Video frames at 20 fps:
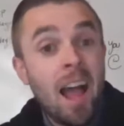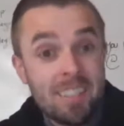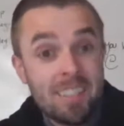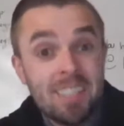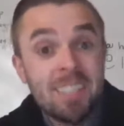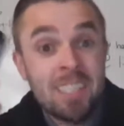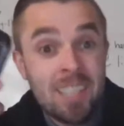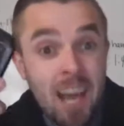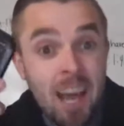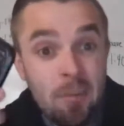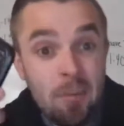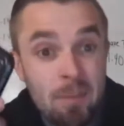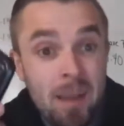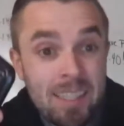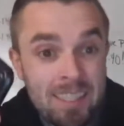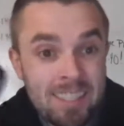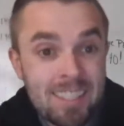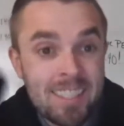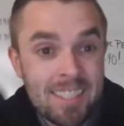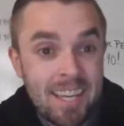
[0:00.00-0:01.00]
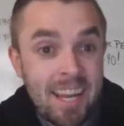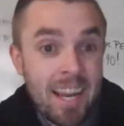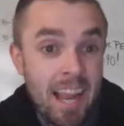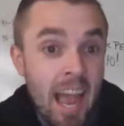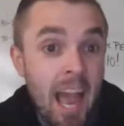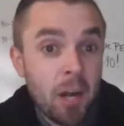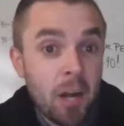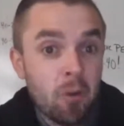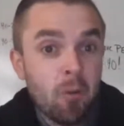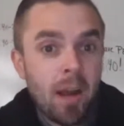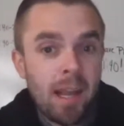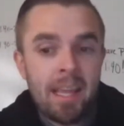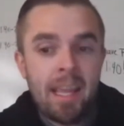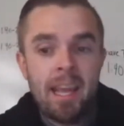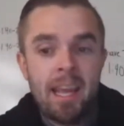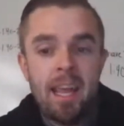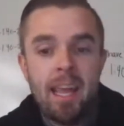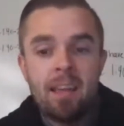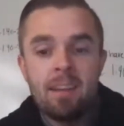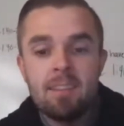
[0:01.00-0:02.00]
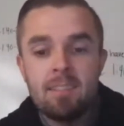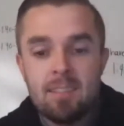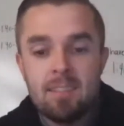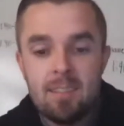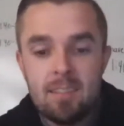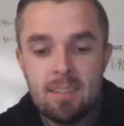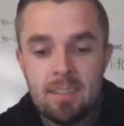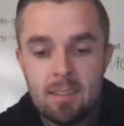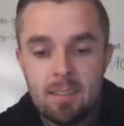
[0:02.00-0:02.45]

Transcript: I just got a message saying, how do I get in?